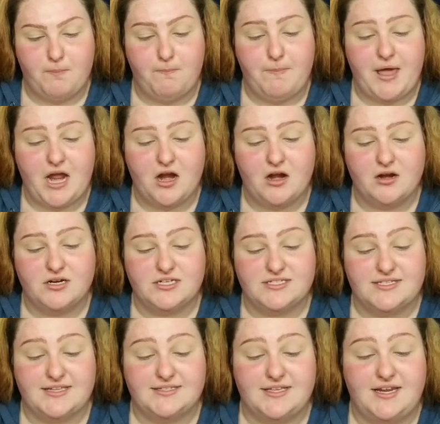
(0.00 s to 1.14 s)
Bare
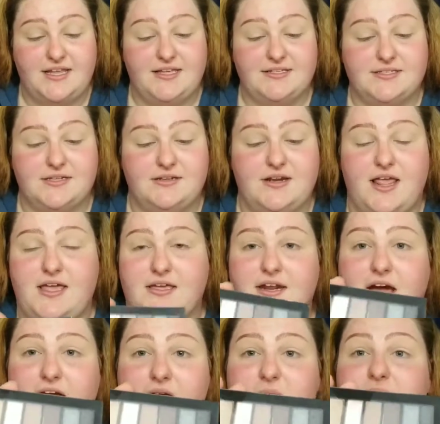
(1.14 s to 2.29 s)
Necessities Naked
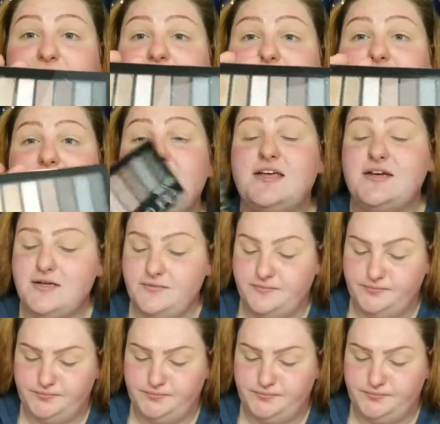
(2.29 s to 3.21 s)
Eye Pan.